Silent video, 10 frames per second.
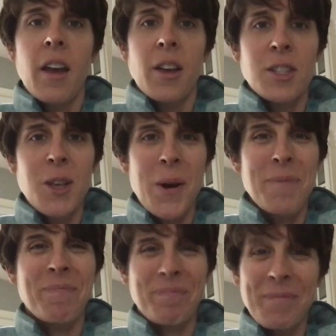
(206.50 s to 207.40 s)
So
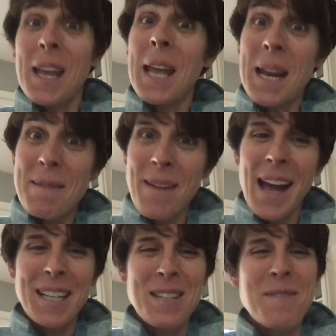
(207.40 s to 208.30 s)
getting
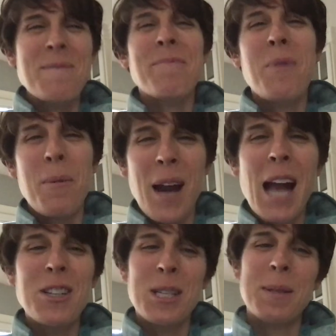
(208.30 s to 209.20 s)
back to what we're
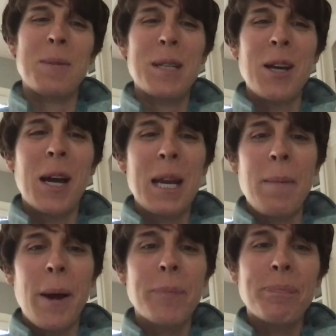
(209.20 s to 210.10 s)
actually supposed to be talking
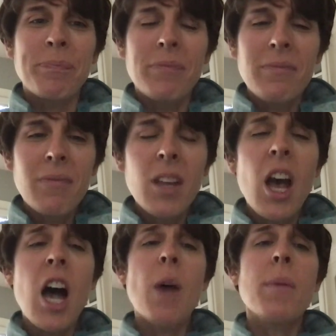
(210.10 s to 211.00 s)
about,
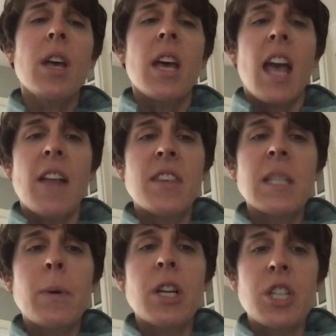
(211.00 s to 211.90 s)
at this
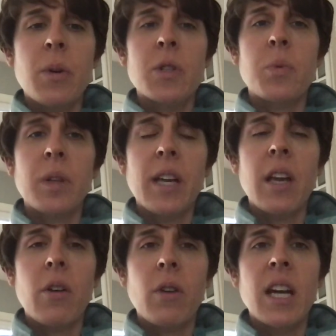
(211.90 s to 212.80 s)
point, too, it's
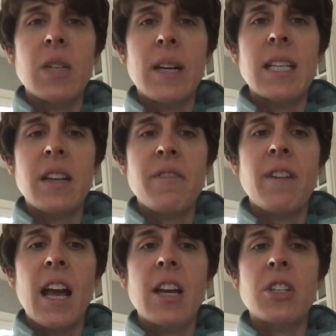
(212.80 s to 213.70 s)
really great to
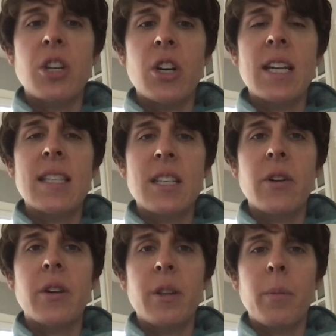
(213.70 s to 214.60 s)
identify an attorney
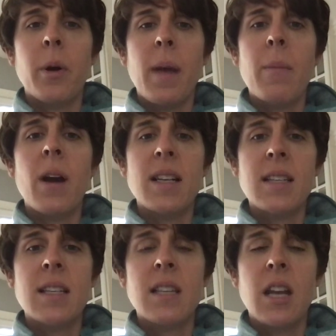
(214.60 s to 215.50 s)
skilled in the probate
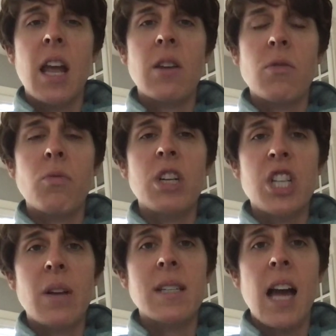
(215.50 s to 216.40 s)
process and
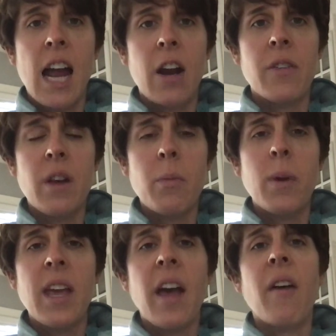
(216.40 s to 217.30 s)
reach out to hire them.
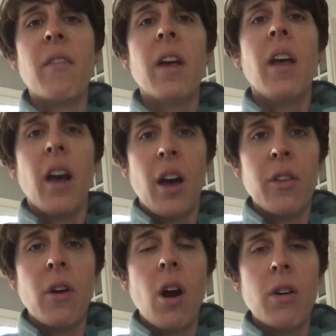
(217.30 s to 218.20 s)
We have
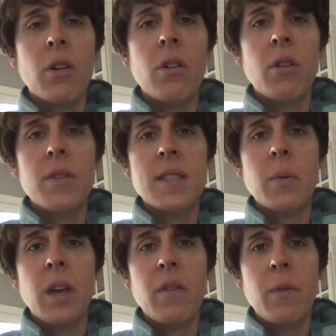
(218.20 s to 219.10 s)
other articles that
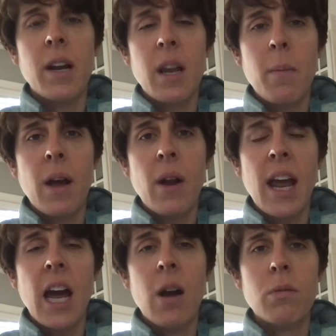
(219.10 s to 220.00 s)
we have written about
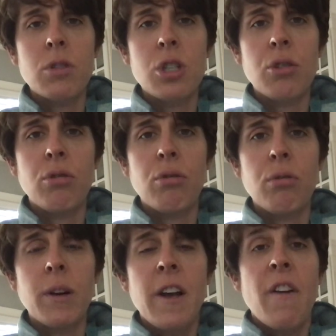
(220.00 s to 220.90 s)
how
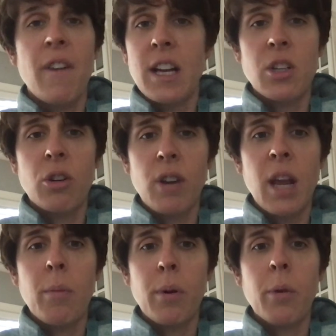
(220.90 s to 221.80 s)
to find a
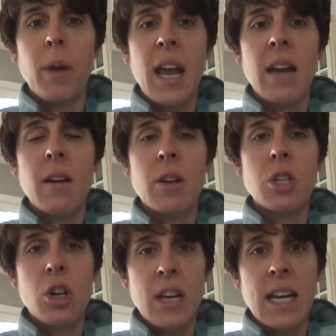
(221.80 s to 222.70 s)
great probate
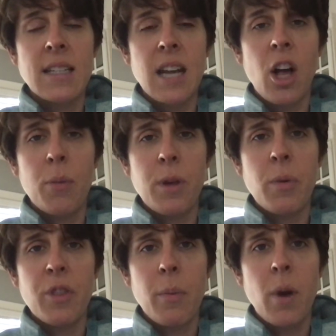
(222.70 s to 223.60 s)
attorney to help you
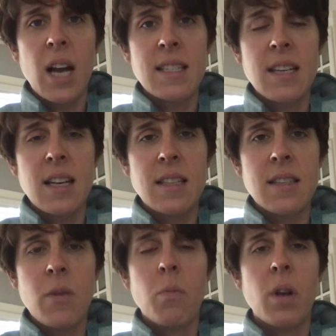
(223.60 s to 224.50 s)
with the process
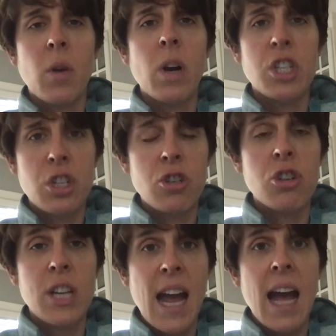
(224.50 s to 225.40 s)
and questions you
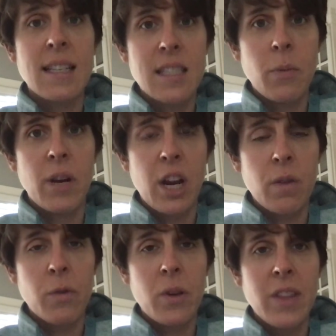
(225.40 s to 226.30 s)
should ask them when
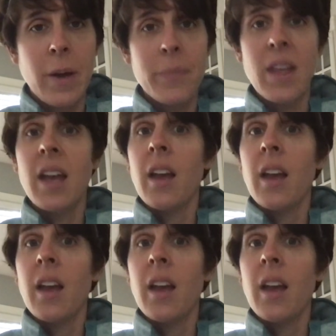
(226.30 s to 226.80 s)
interviewing them.